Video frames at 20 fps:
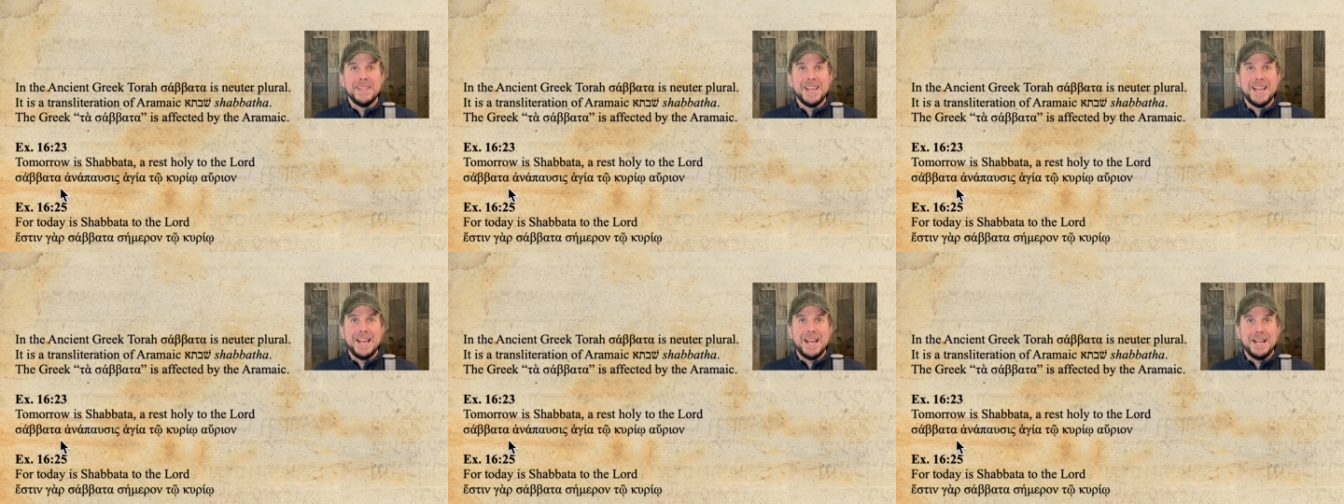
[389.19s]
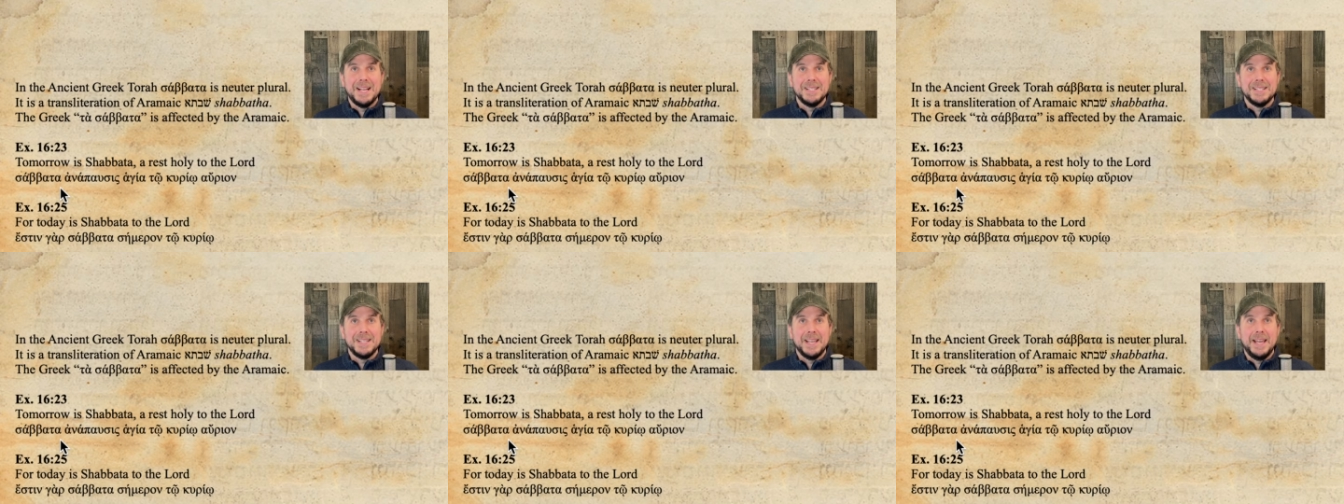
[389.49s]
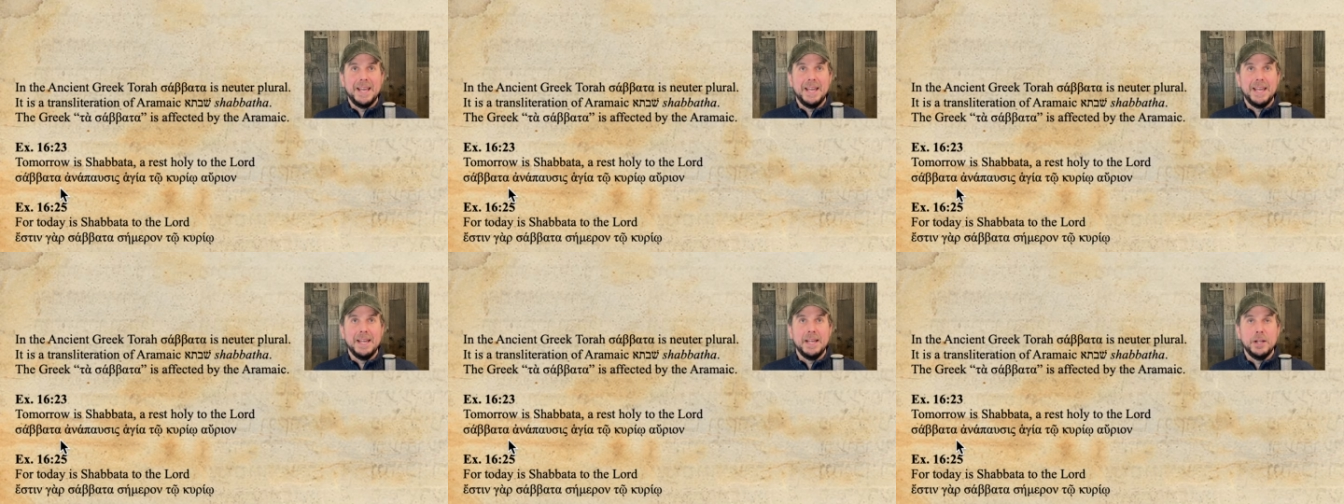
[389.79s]
as
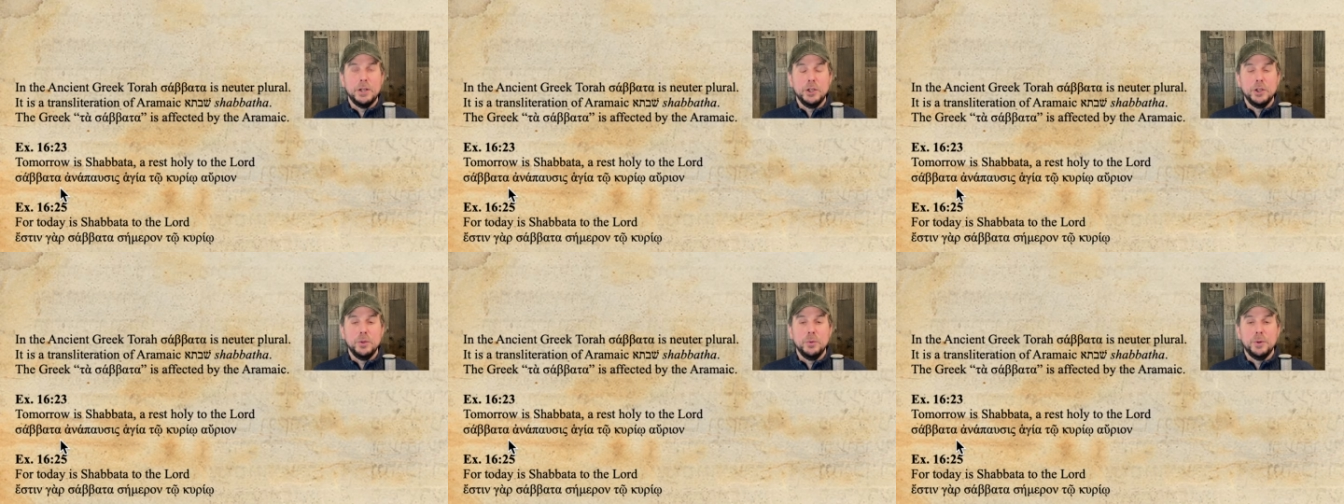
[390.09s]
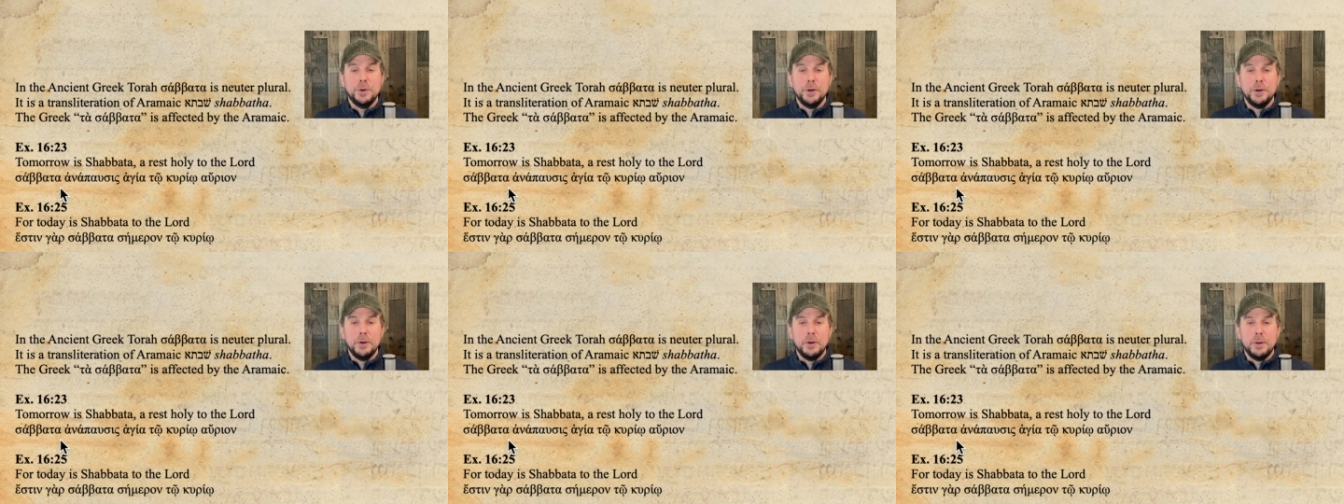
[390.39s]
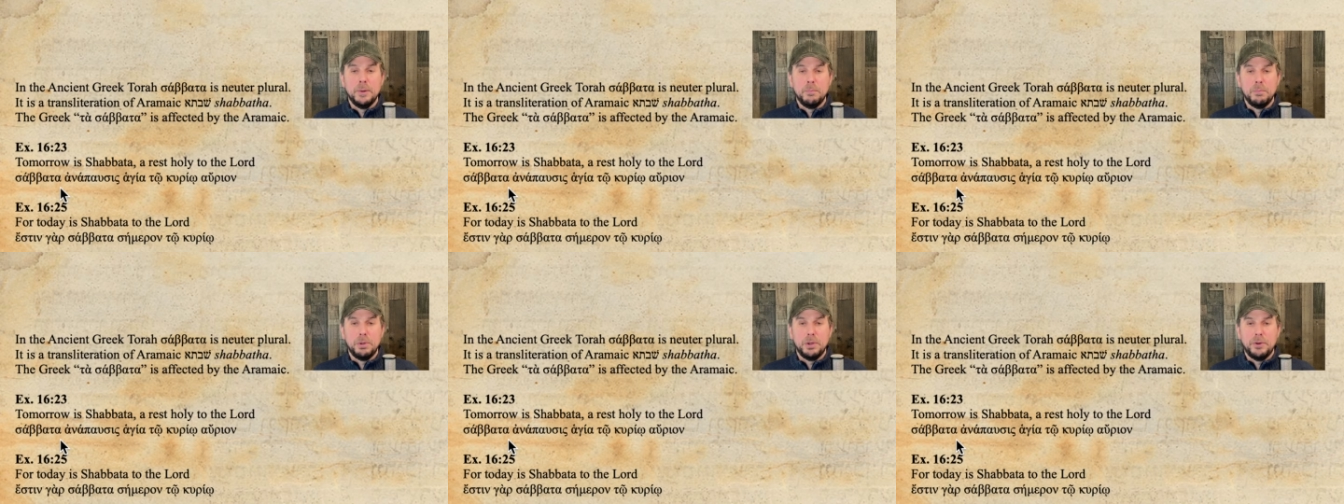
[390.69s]
a neuter
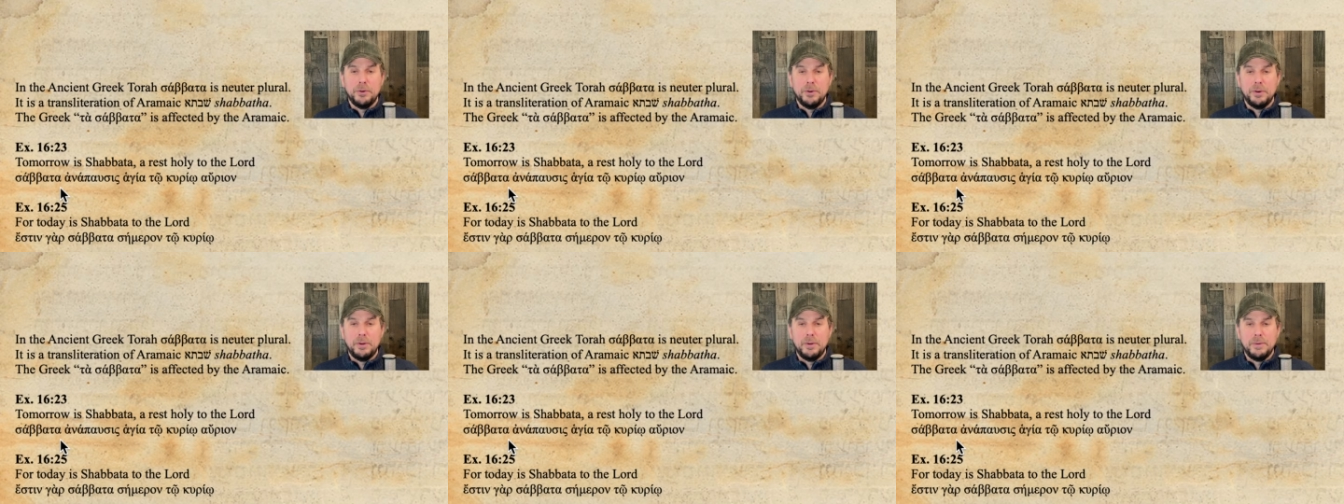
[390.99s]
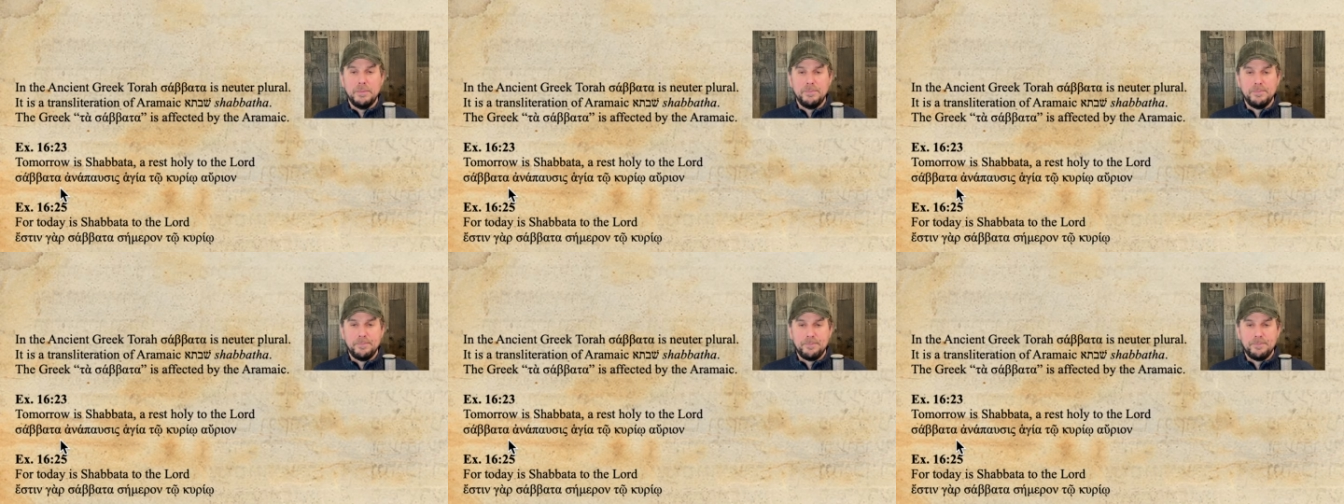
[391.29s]
plural.